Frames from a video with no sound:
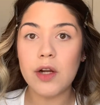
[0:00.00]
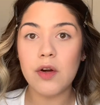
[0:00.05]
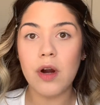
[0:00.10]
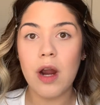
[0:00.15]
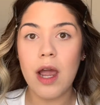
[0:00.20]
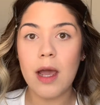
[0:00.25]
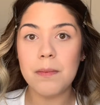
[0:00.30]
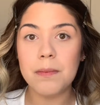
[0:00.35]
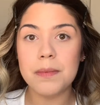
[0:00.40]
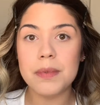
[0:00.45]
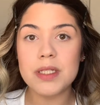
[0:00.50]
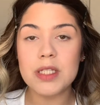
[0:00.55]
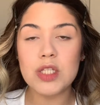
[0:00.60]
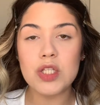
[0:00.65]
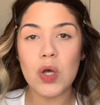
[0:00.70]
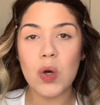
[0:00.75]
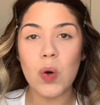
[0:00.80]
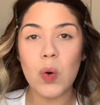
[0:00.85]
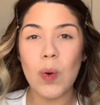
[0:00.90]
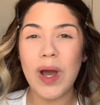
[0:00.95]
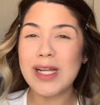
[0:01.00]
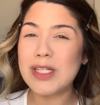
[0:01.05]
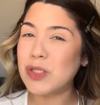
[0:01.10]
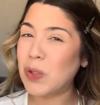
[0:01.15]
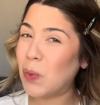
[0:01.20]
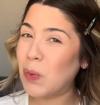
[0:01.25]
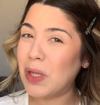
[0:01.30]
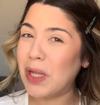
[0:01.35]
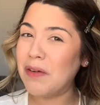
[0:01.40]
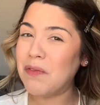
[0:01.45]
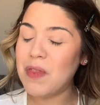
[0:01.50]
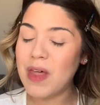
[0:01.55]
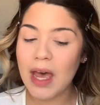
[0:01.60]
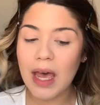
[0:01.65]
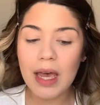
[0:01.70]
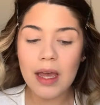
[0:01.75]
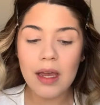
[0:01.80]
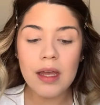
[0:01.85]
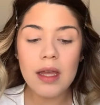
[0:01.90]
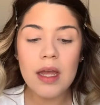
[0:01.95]
crap, so I don't love
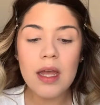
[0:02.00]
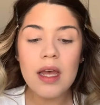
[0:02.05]
that.